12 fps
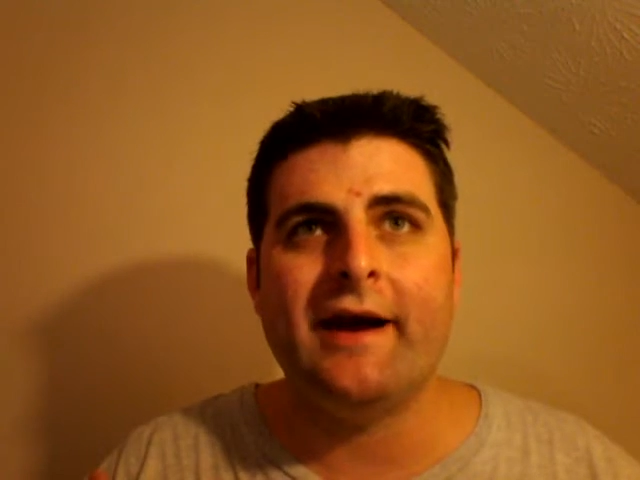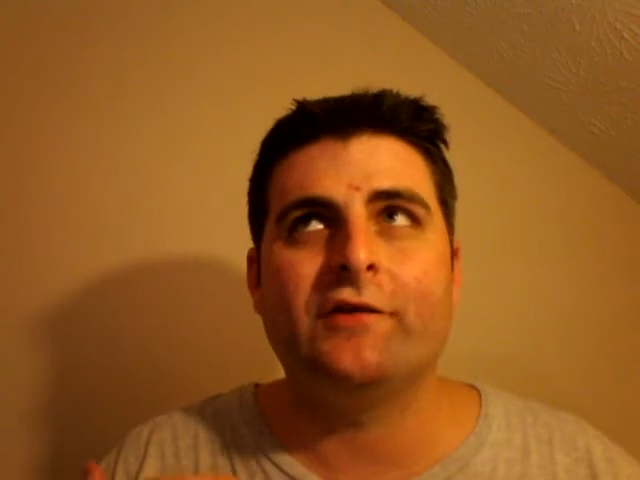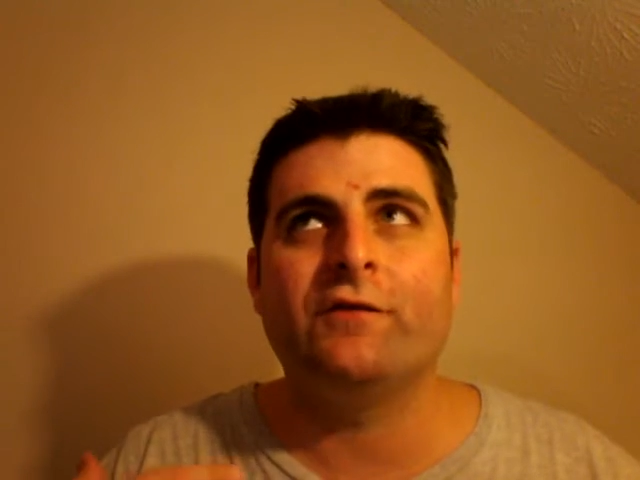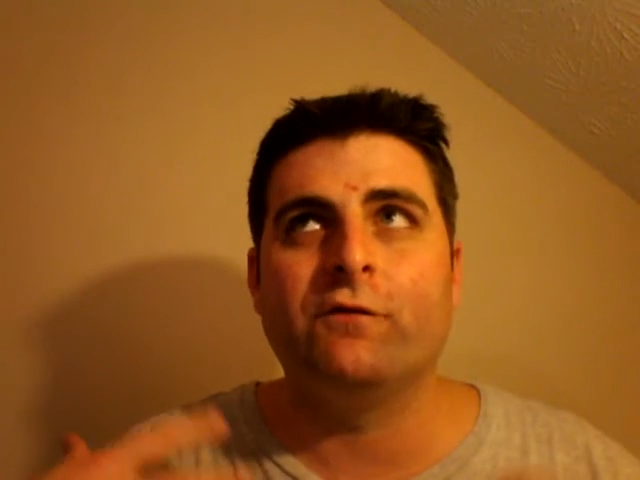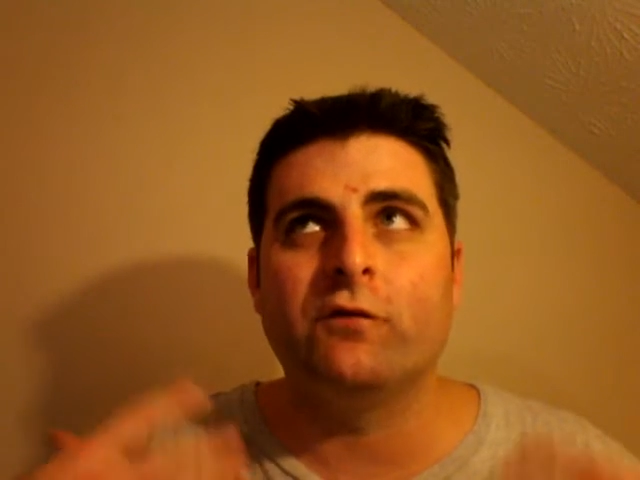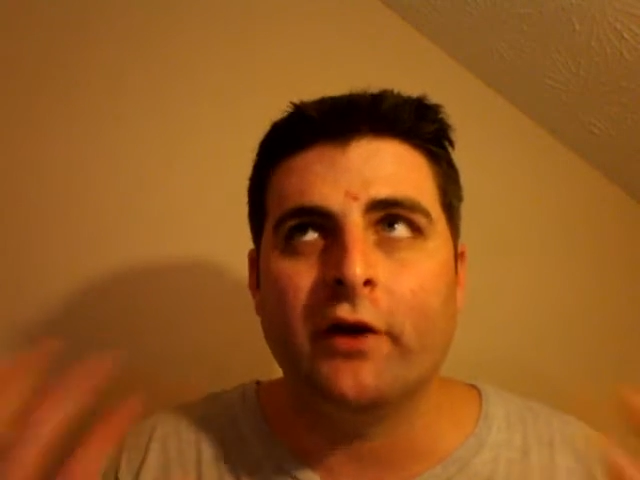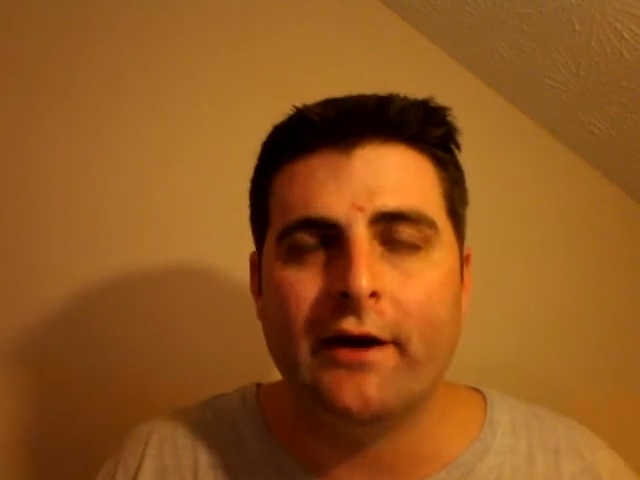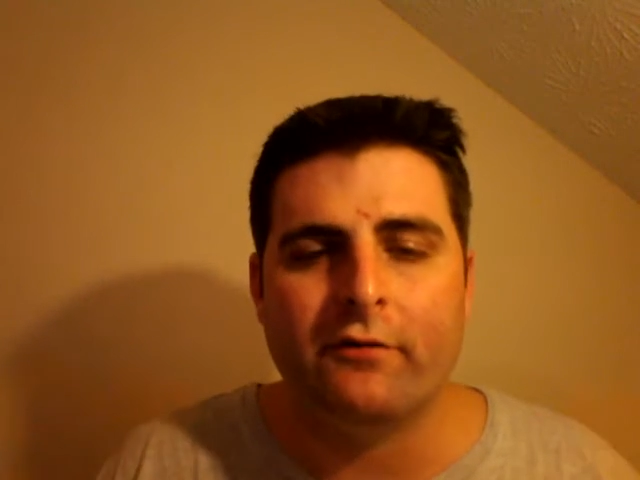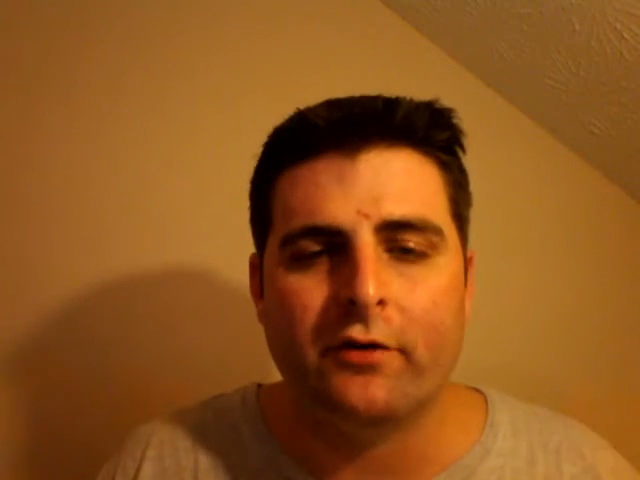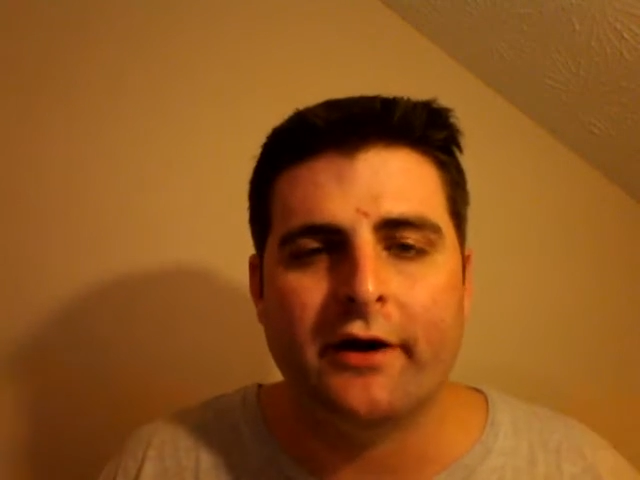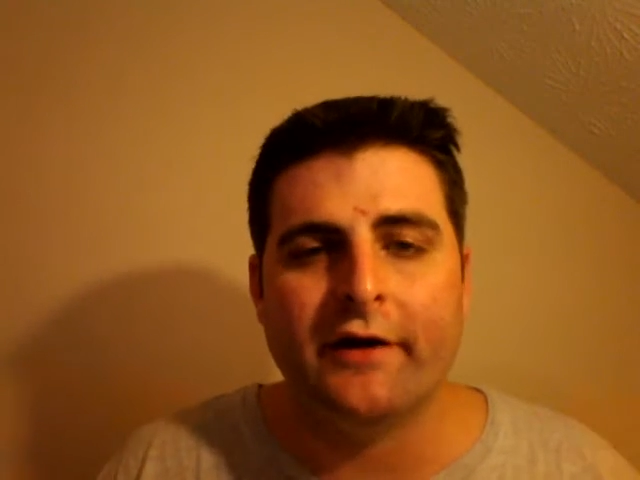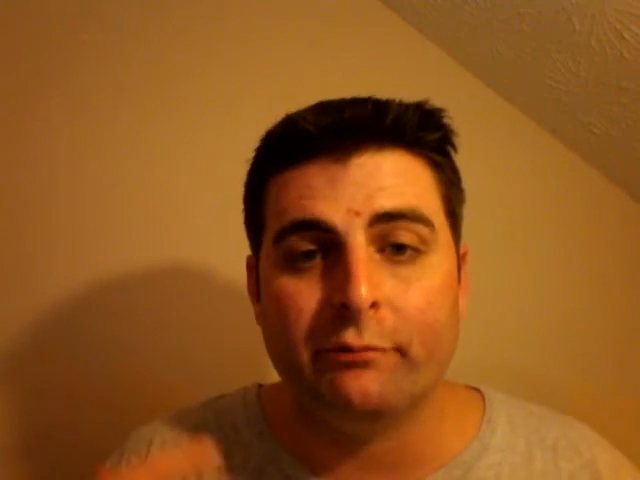has
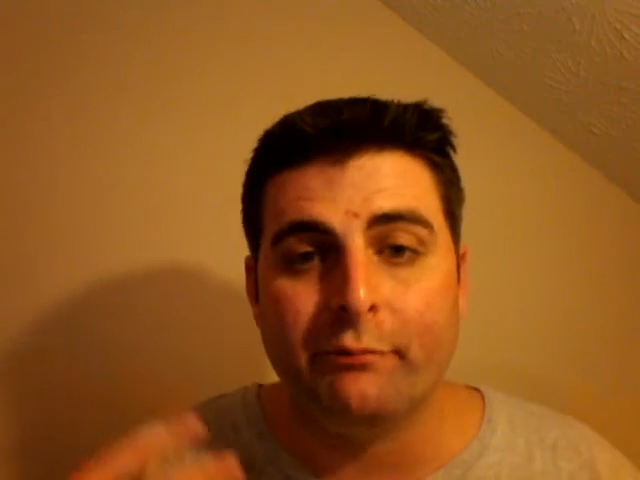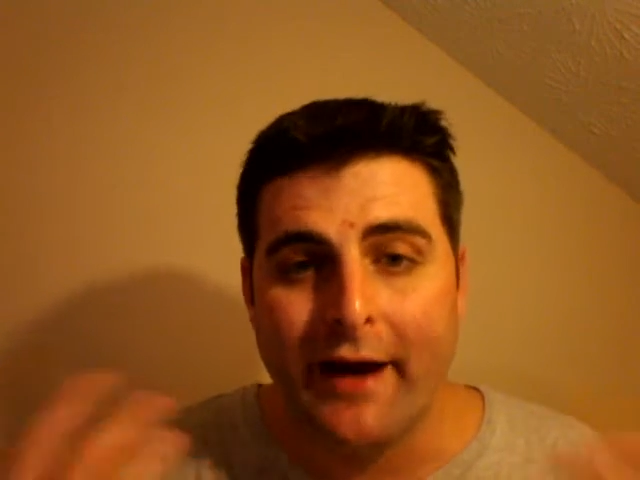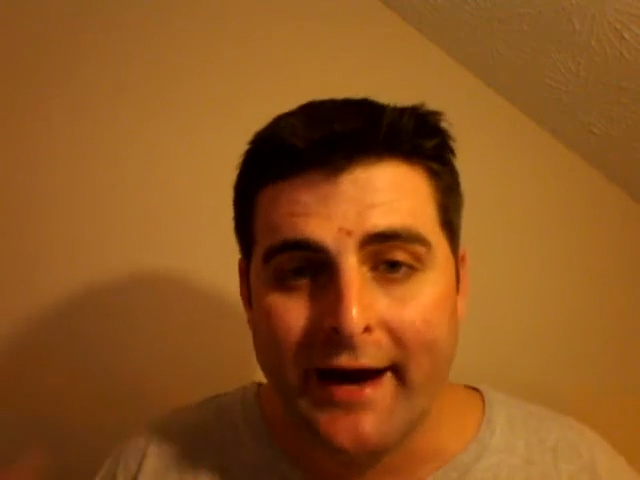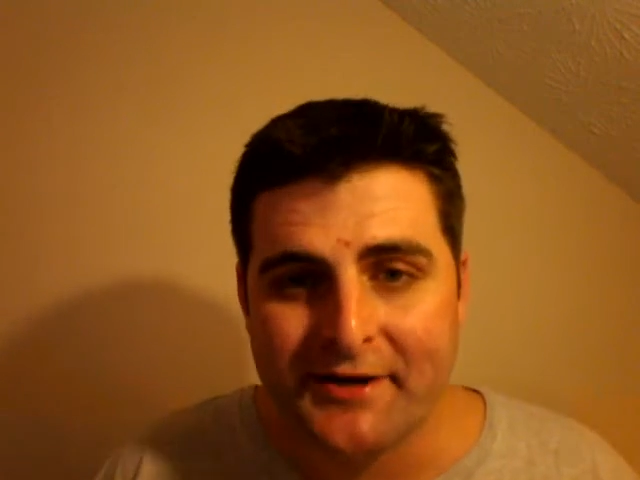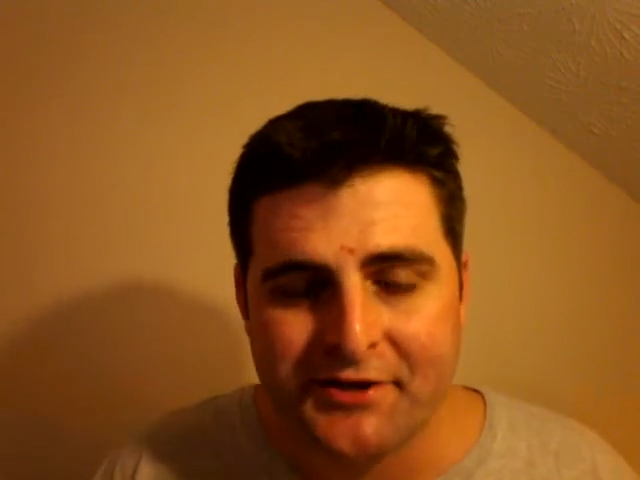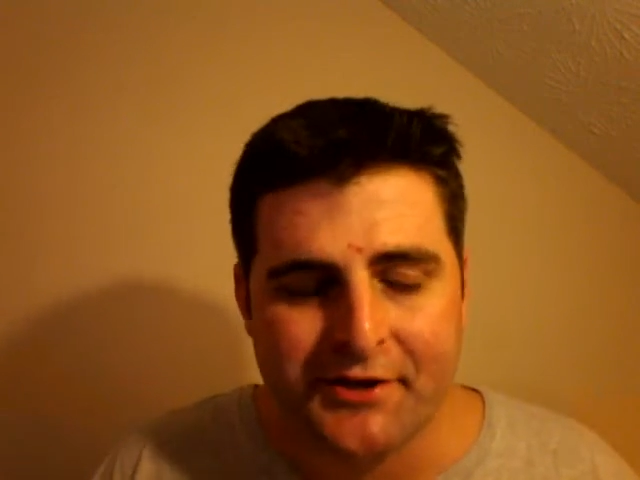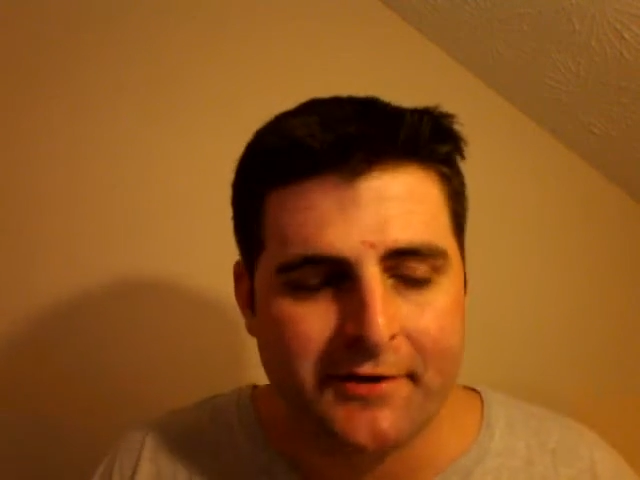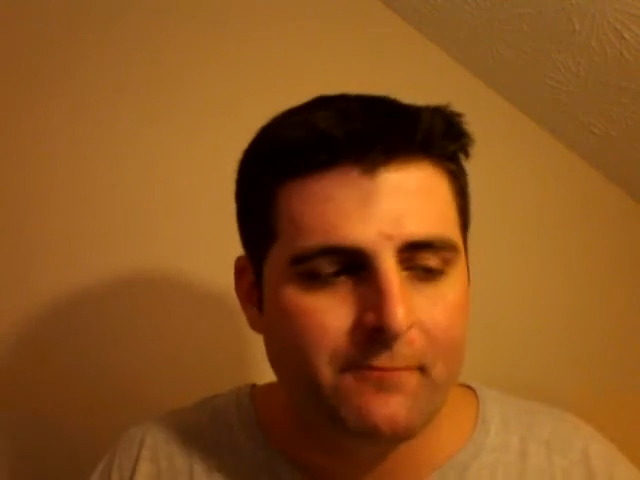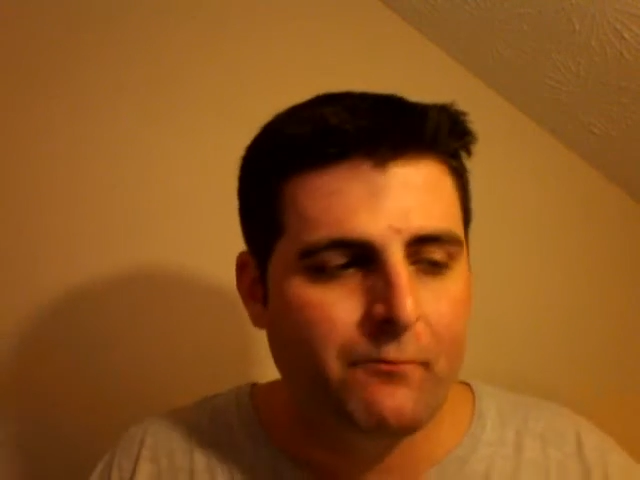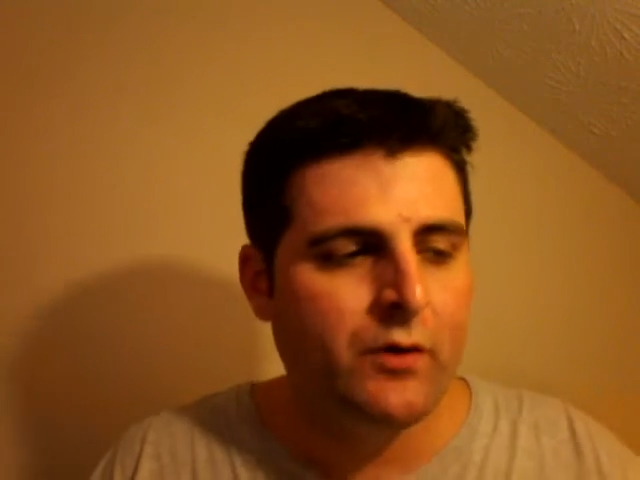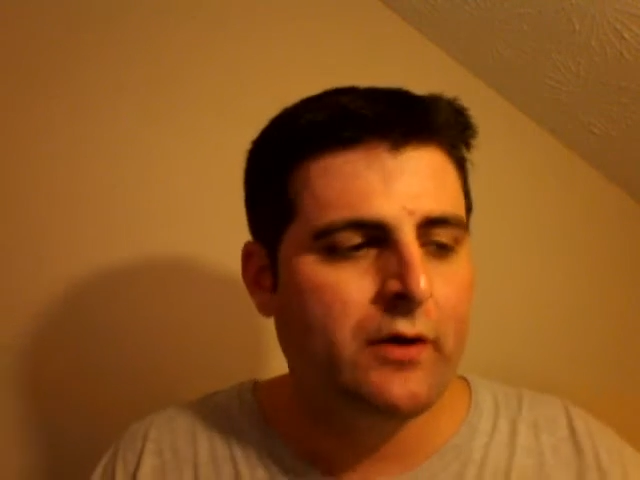flavor, it has passion.